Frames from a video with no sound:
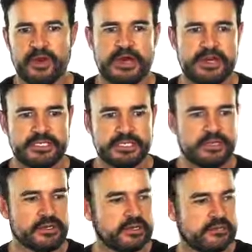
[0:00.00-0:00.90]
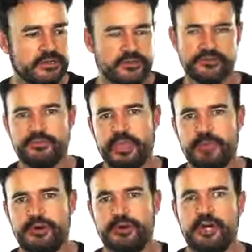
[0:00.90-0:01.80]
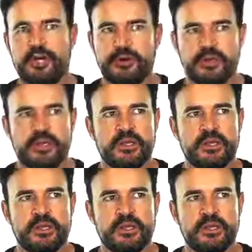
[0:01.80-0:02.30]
I take a look at the newspapers,